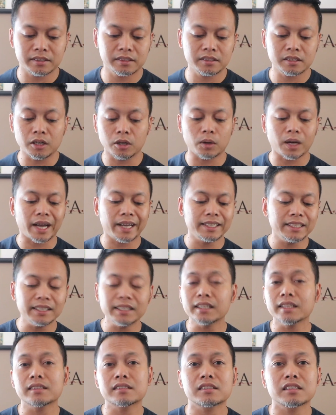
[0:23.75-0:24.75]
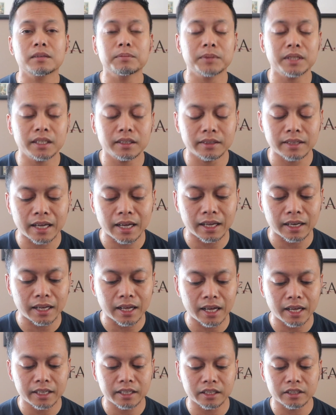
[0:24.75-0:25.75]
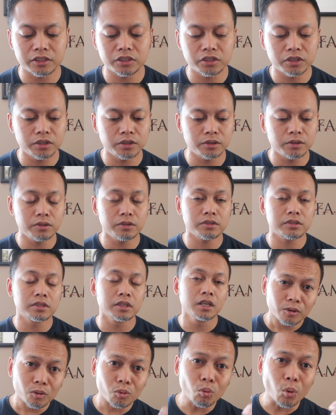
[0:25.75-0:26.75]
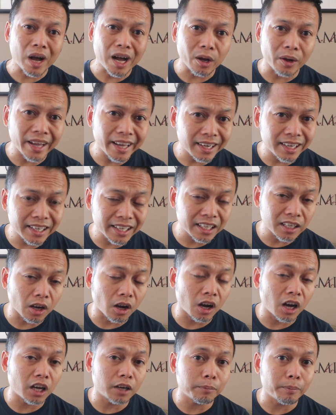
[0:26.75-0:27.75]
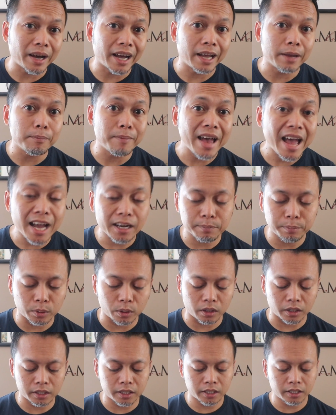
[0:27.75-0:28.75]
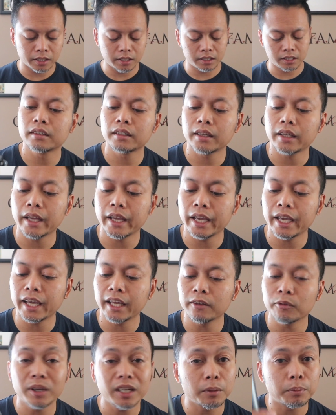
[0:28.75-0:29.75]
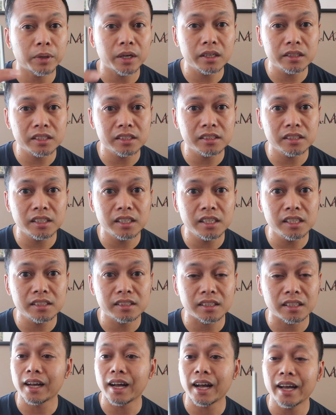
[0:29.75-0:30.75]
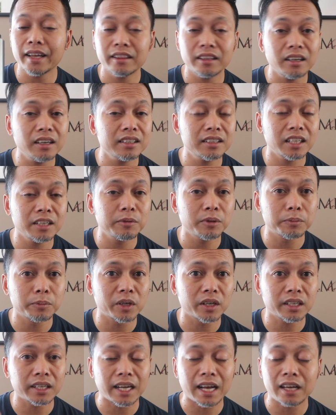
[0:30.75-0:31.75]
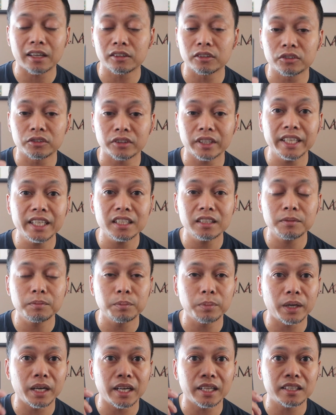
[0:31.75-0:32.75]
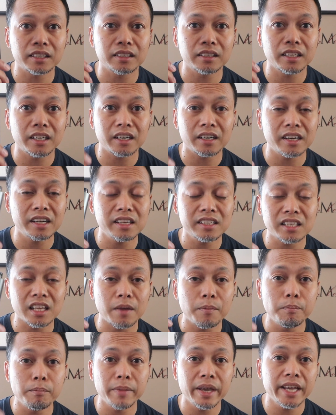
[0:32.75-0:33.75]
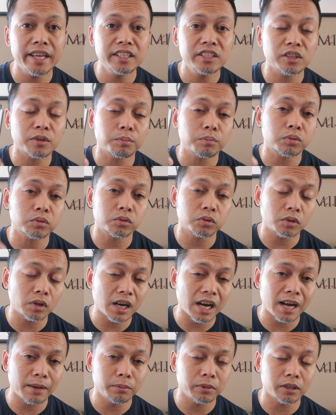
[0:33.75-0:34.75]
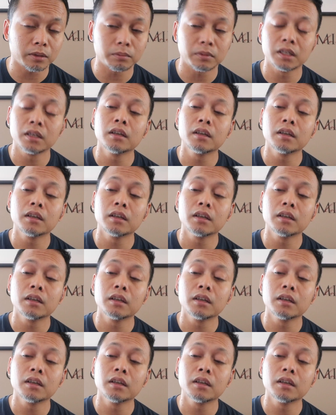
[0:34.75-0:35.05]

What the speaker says: So I needed something that I could use while editing on my MacBook. And when I purchased these, I thought they would work out great, but there is a major problem.